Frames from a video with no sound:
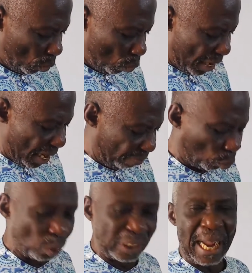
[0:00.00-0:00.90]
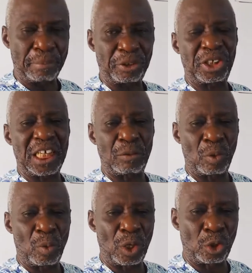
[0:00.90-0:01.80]
we have two types that
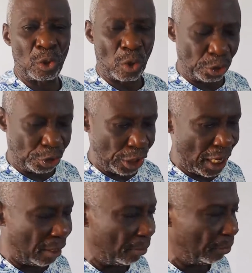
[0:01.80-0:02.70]
we want to consider.